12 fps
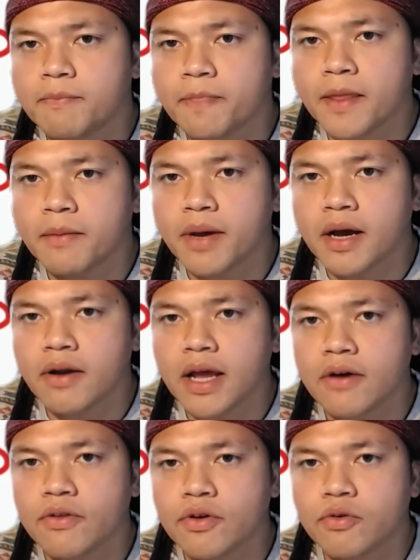about
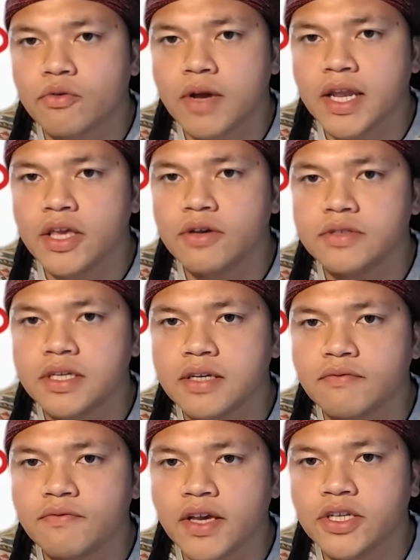how they're already using
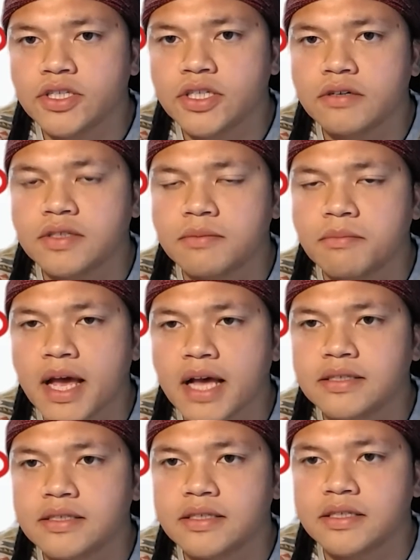face shields and
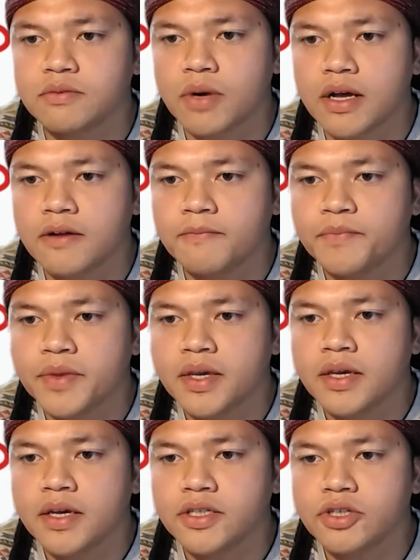masks as well.
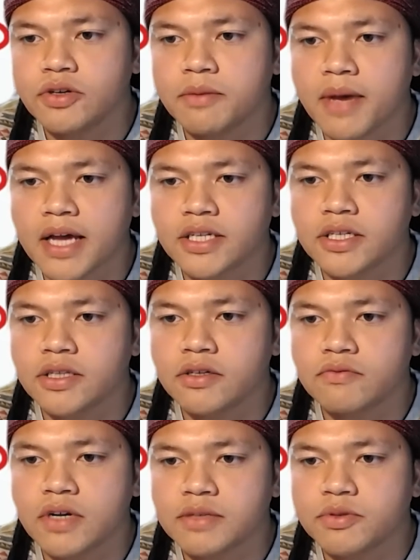But you can imagine
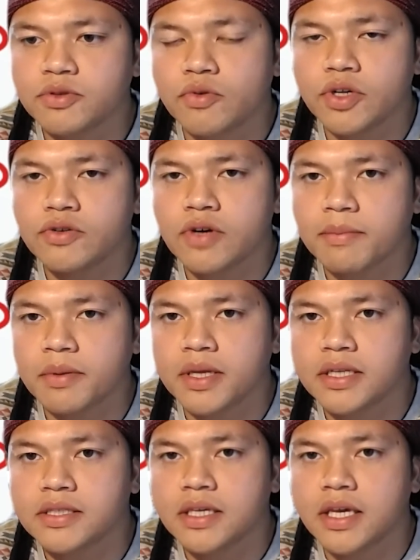those respiratory
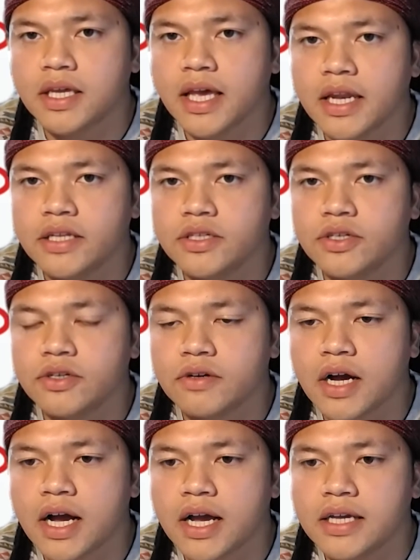droplets can get into
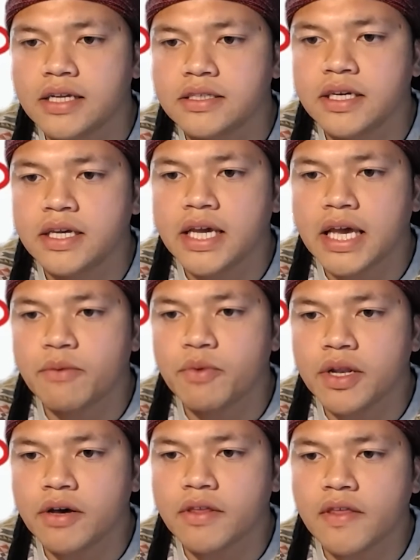your eyes, and we
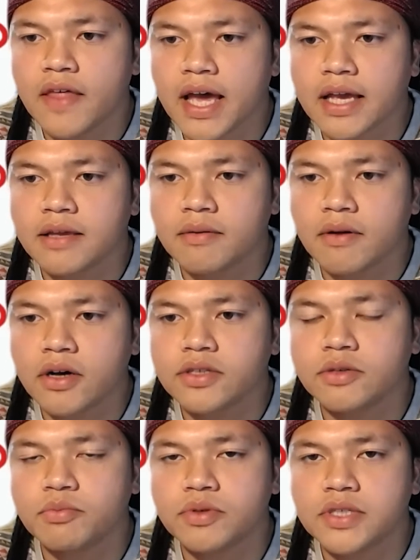know that can
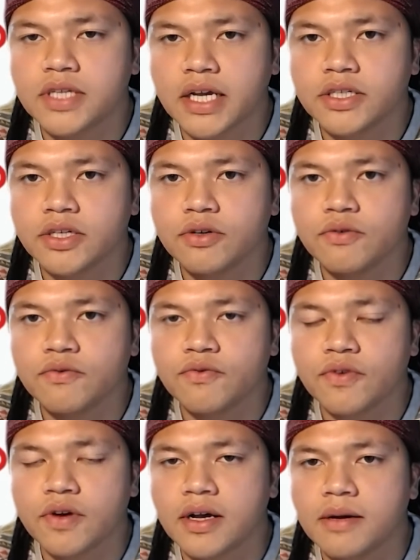also protect you
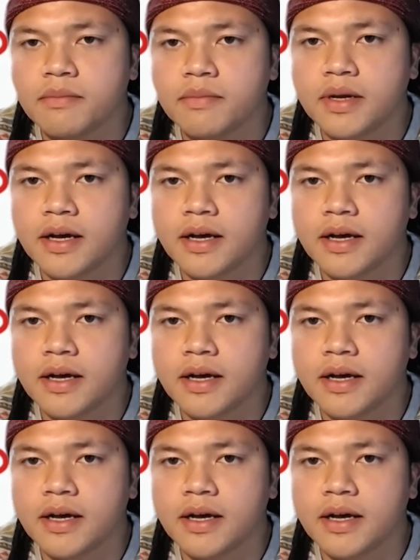from